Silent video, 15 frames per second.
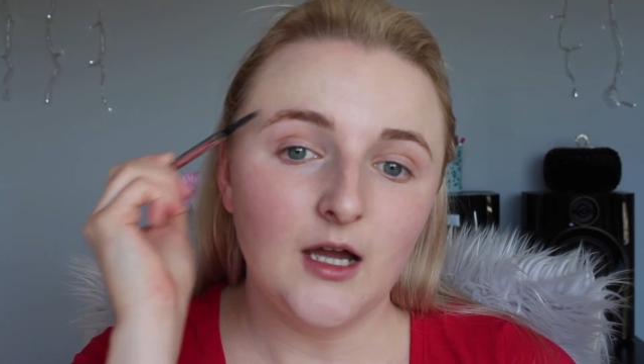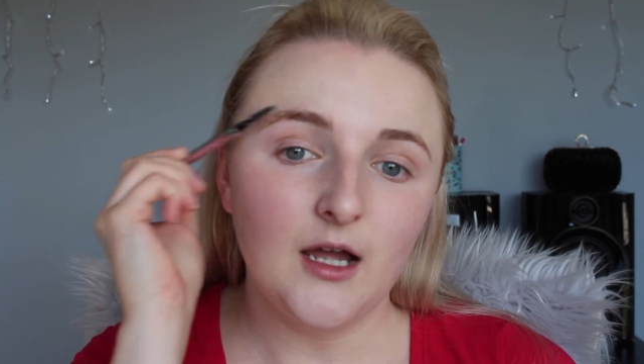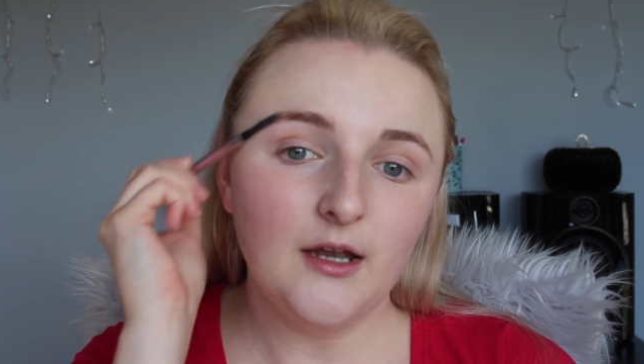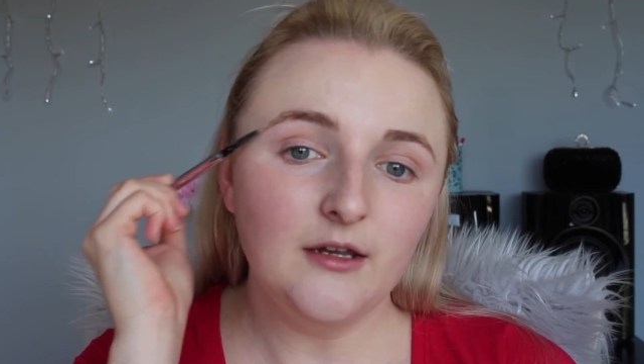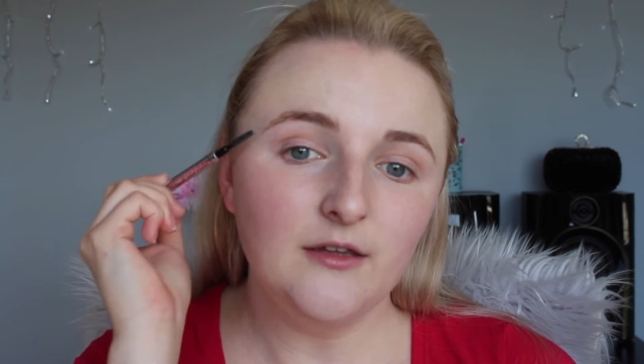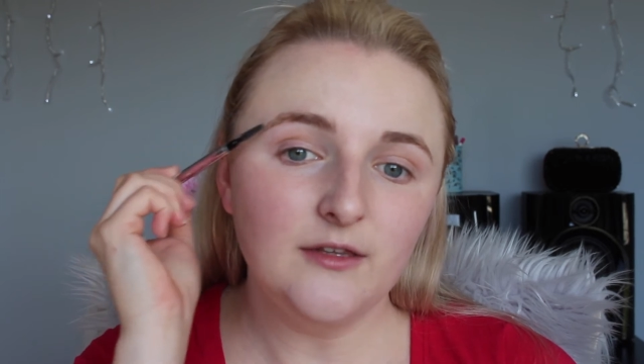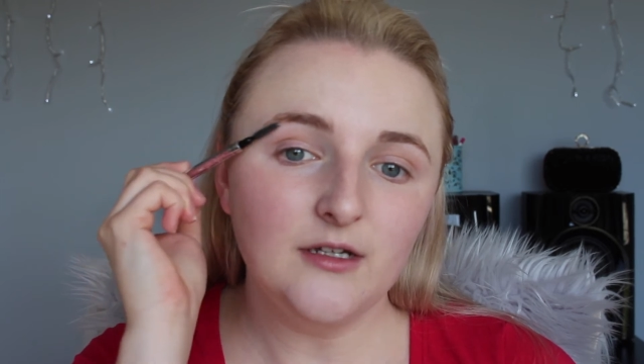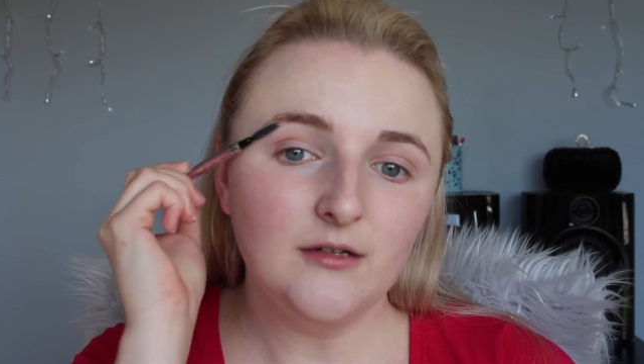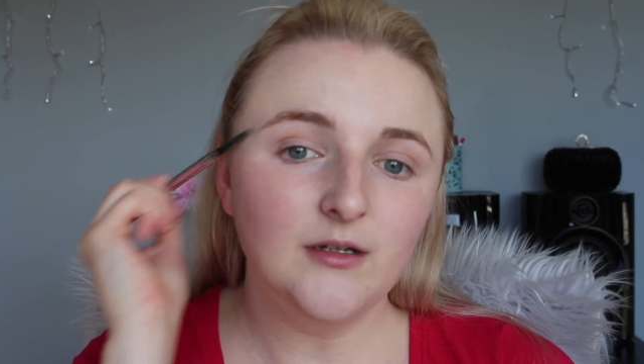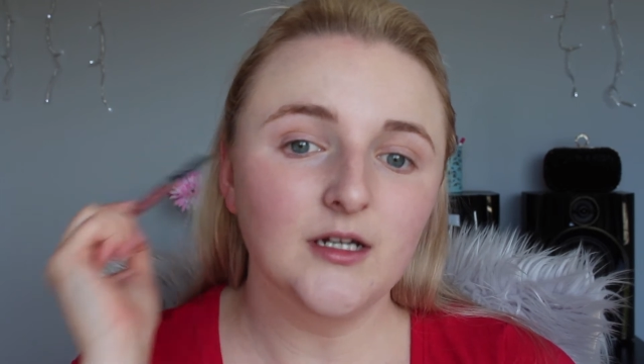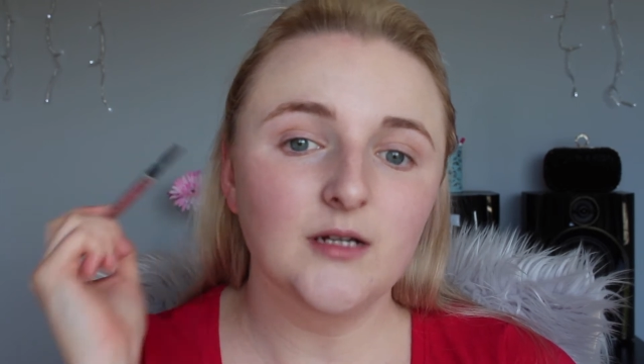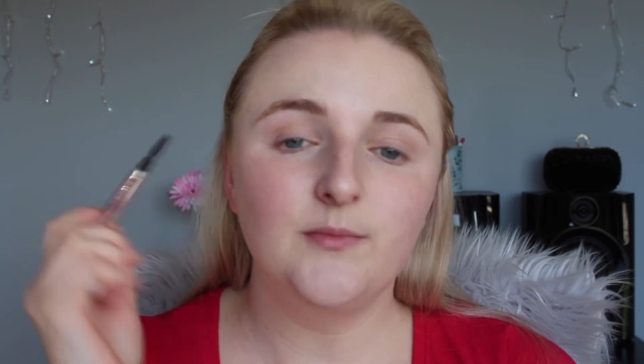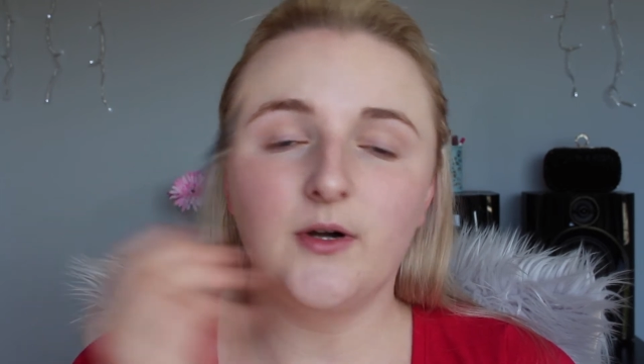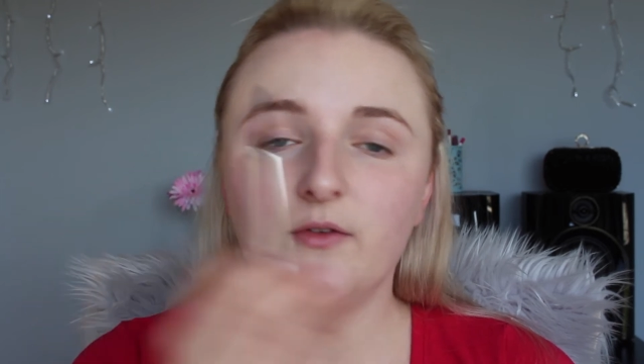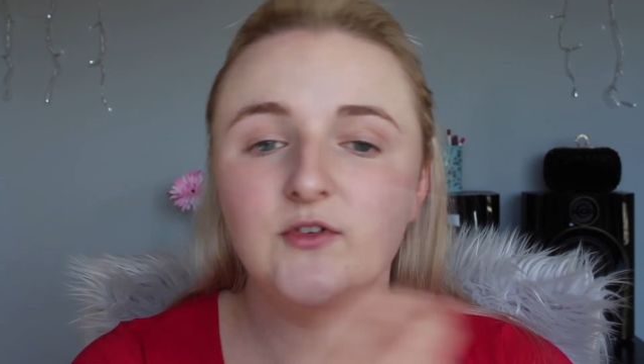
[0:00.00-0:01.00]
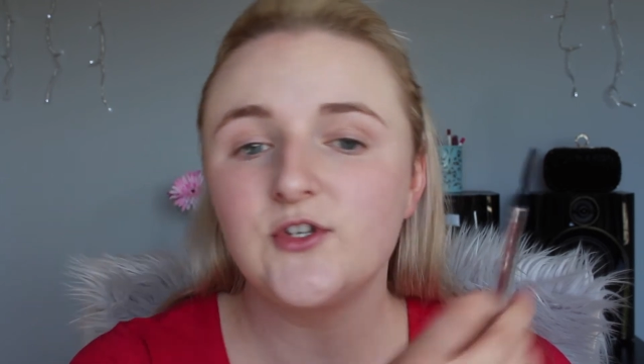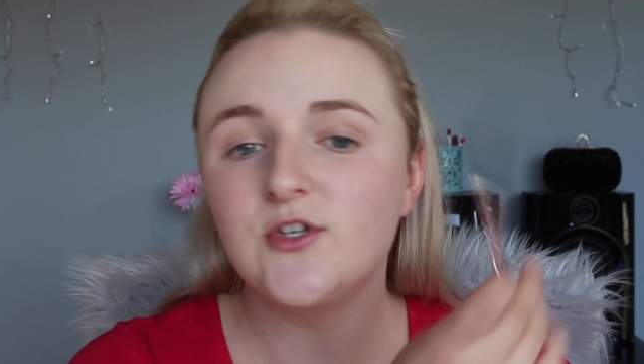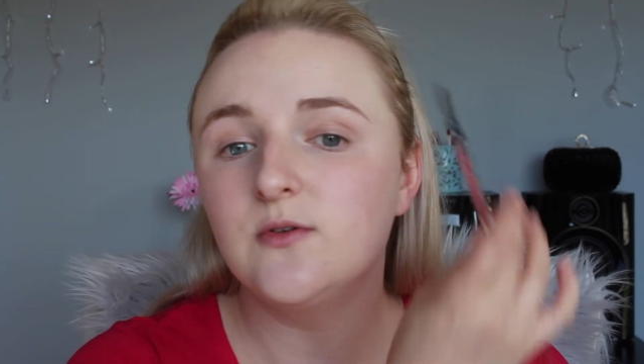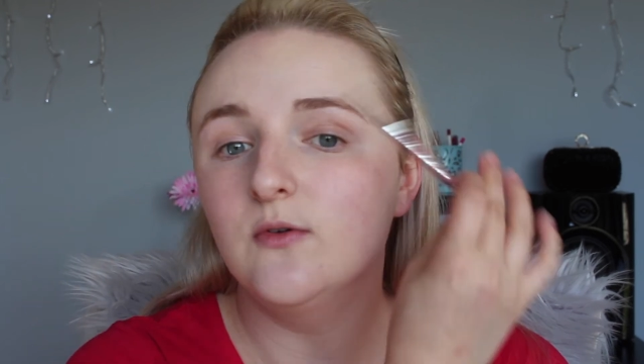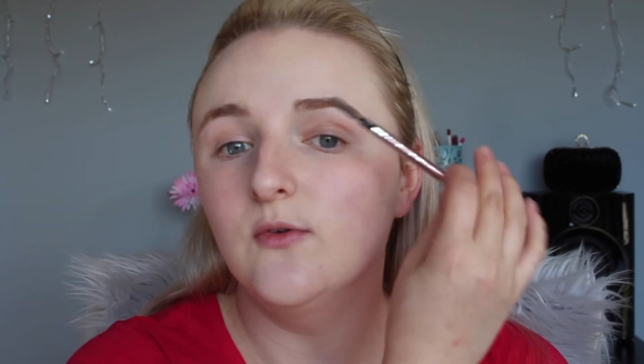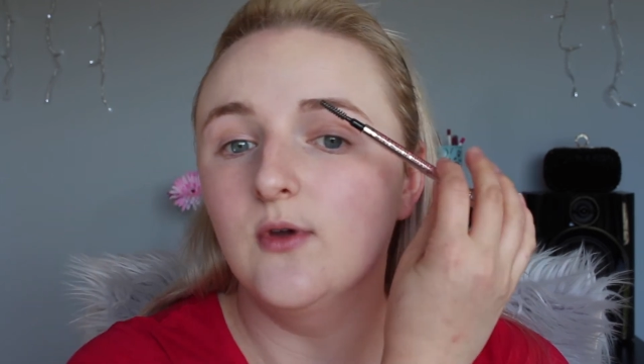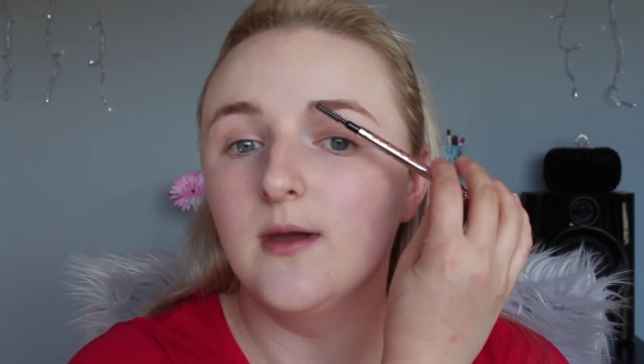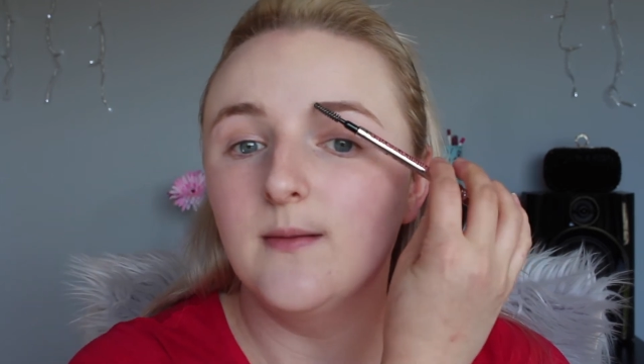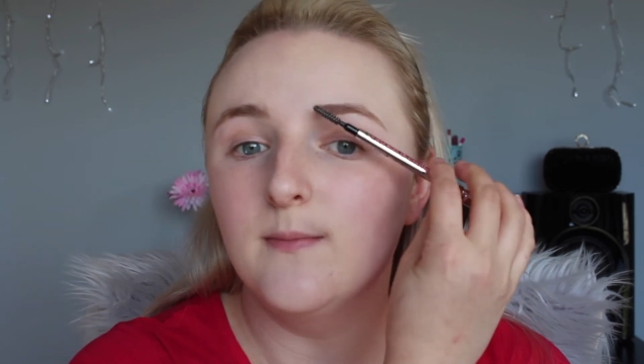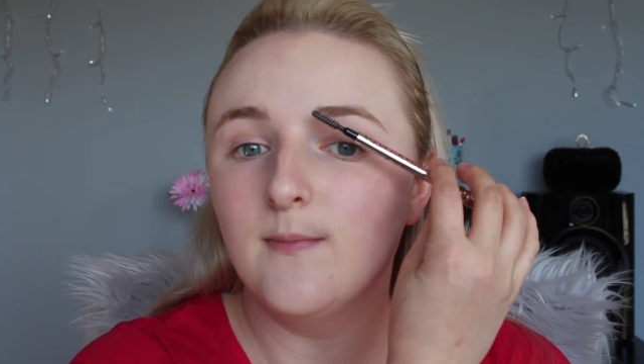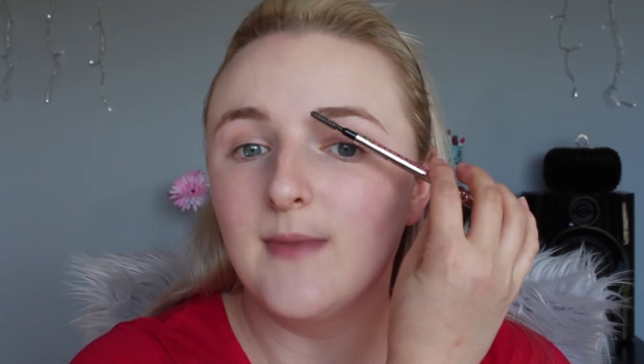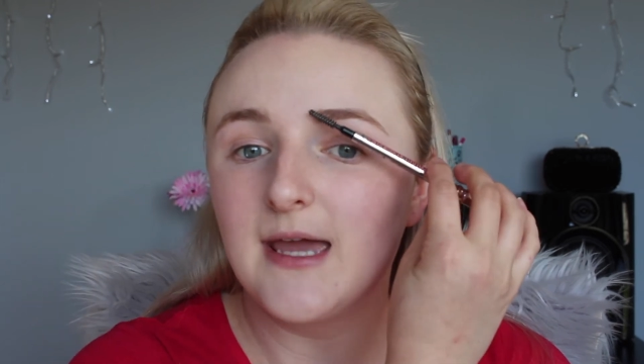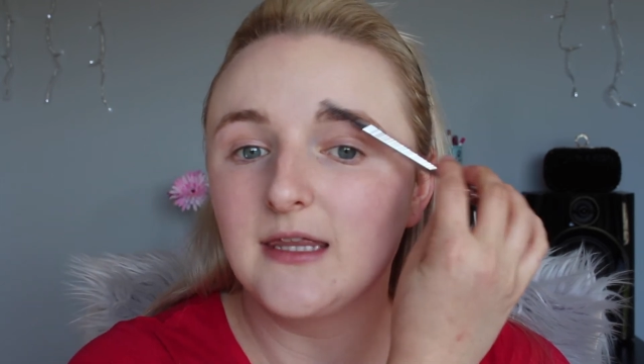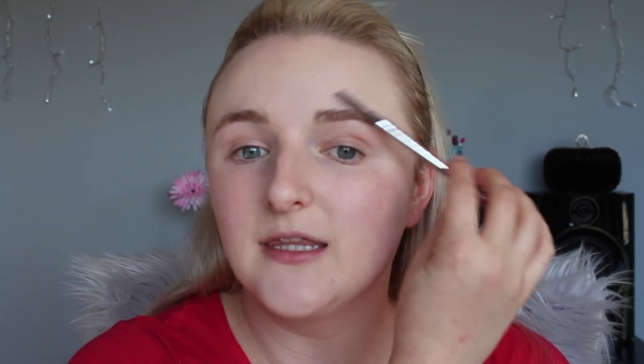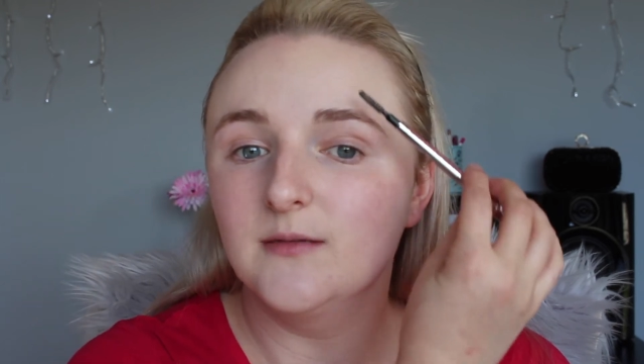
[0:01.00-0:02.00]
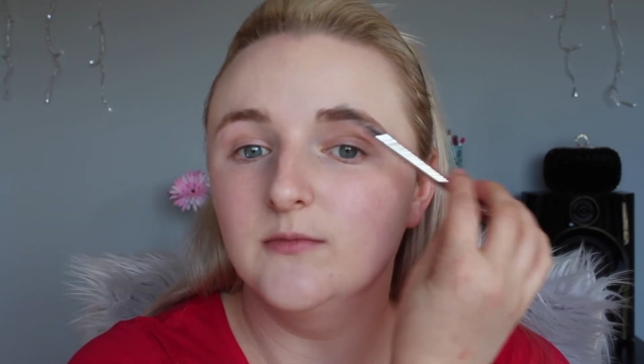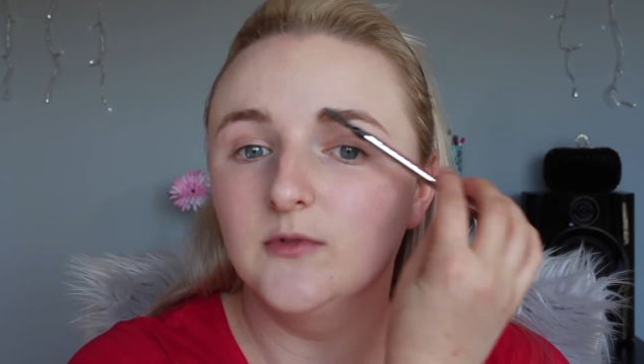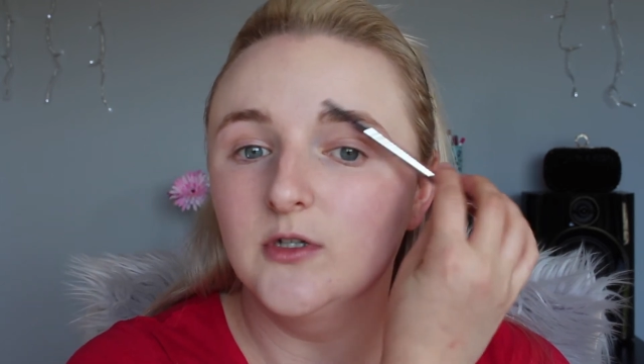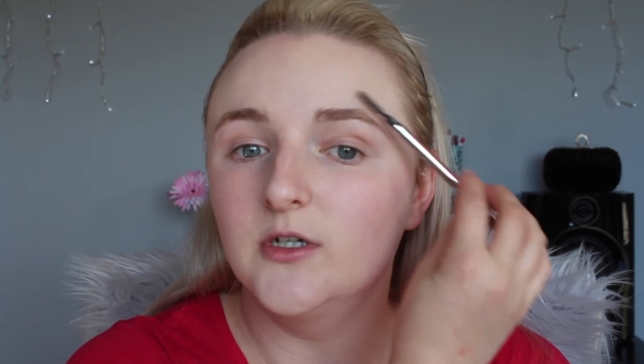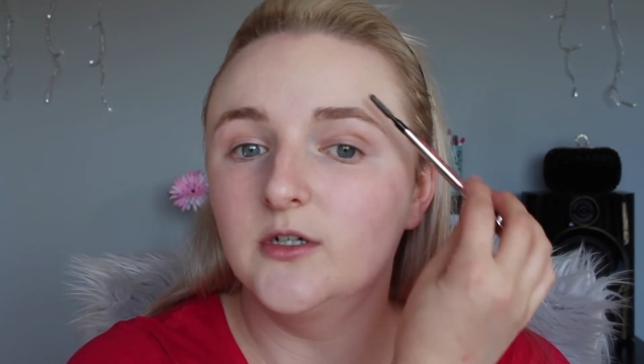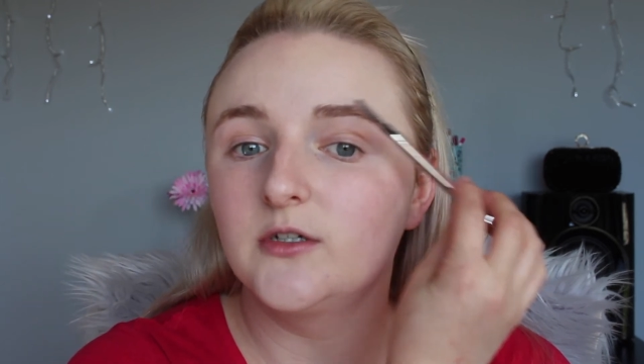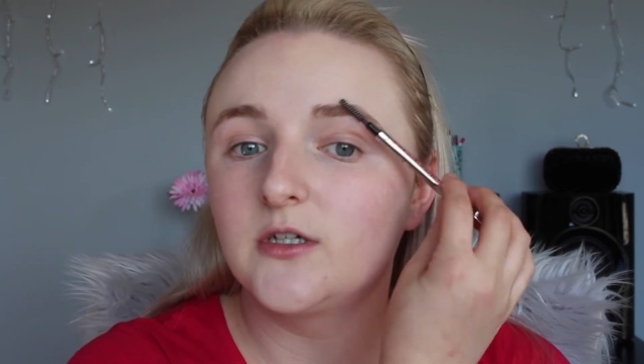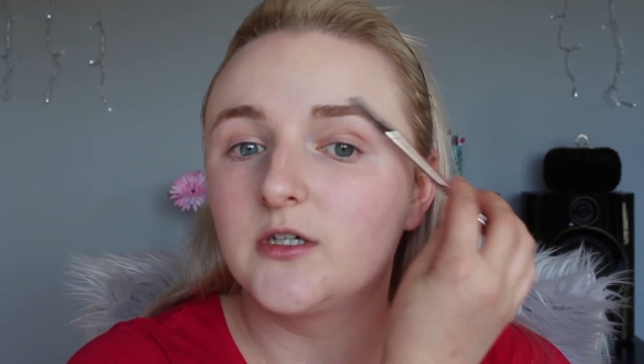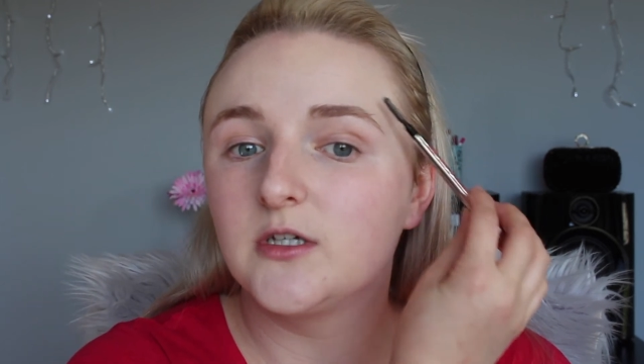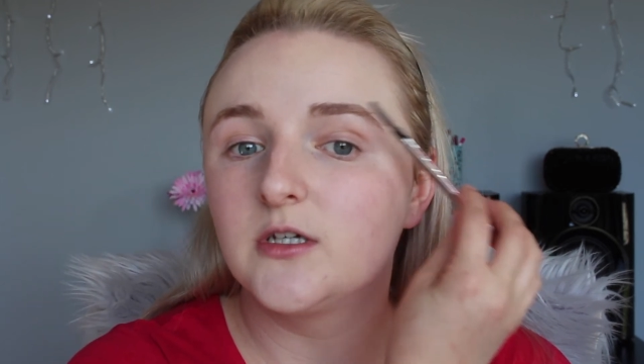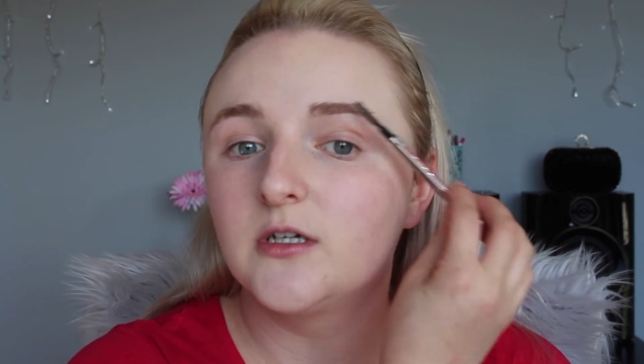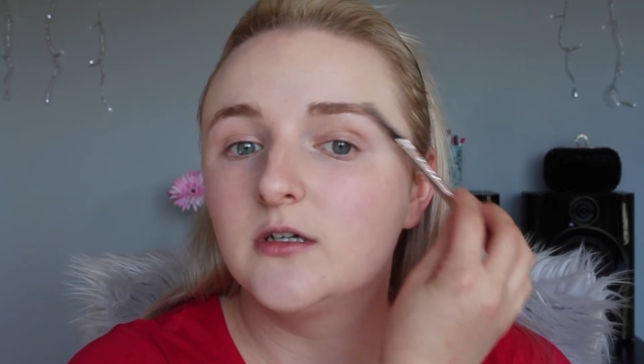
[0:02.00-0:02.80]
I don't think I'm going to bother to make them look